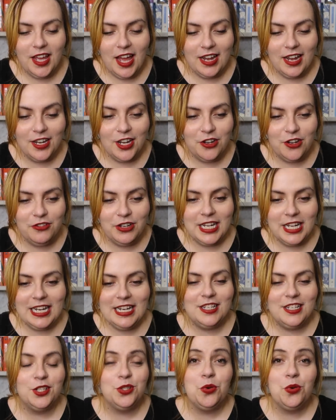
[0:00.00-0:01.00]
I don't really
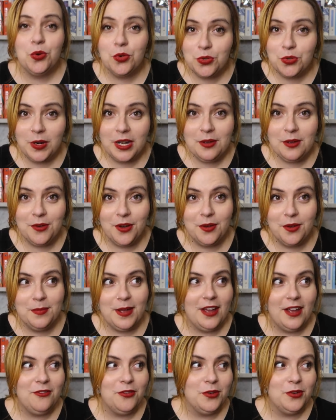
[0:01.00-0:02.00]
need to talk to anyone,
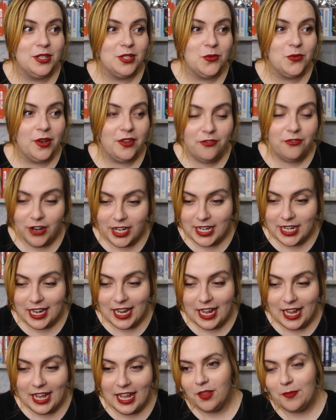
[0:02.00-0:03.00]
but everyone is quite
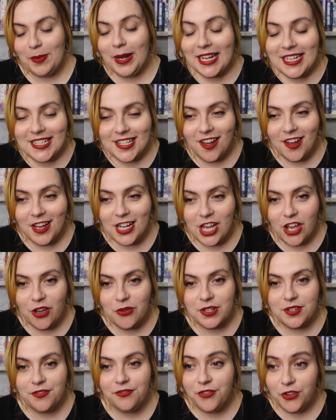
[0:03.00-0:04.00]
friendly. The place that I go
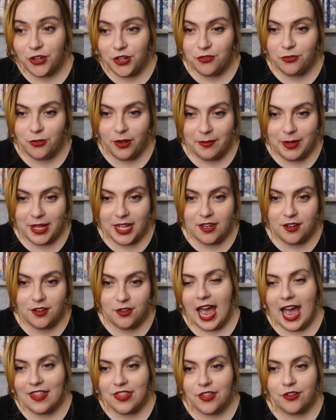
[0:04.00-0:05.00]
is full of
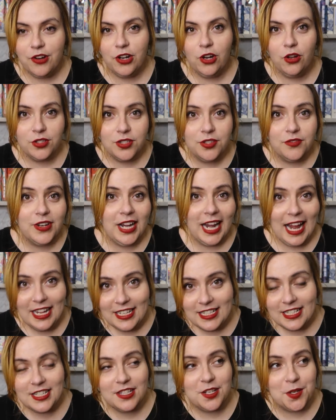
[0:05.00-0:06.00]
women, and there are lots of
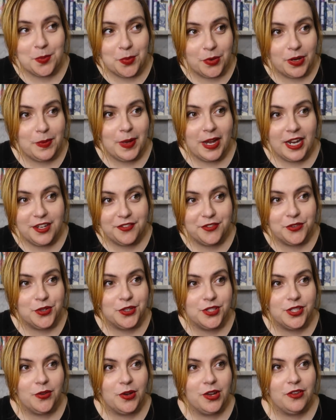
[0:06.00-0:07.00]
classes that are prepaid
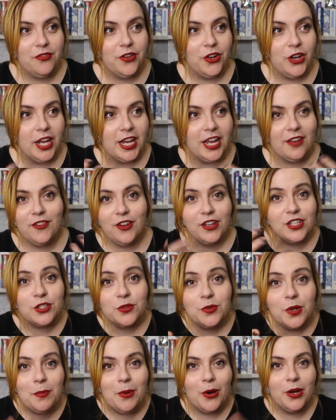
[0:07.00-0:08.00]
for, so I feel like if I
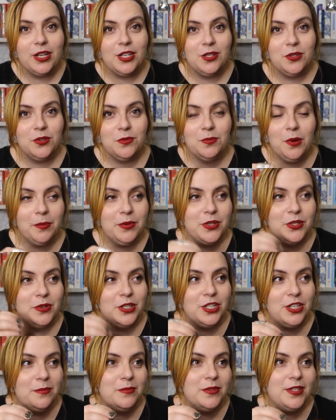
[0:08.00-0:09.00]
do want to pop into
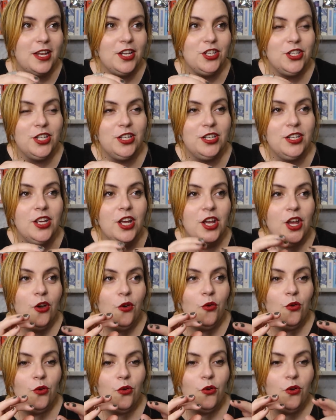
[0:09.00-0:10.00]
a gym session
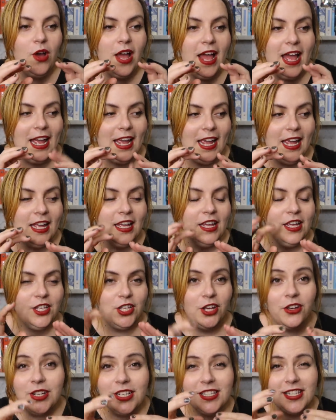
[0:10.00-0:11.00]
or a
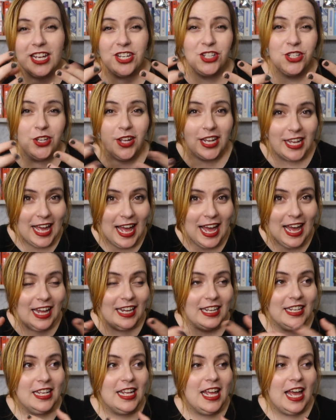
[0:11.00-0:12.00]
yoga session, I
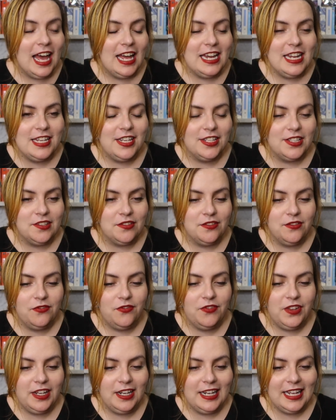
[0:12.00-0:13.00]
can, and it doesn't
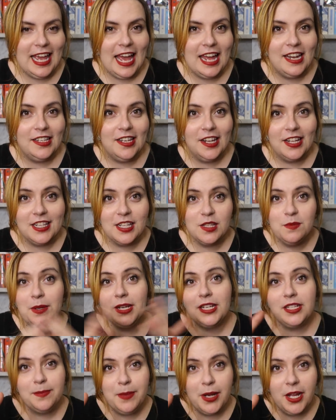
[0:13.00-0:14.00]
feel, again, like this
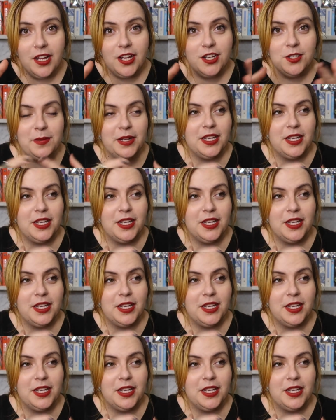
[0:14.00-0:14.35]
big splurge.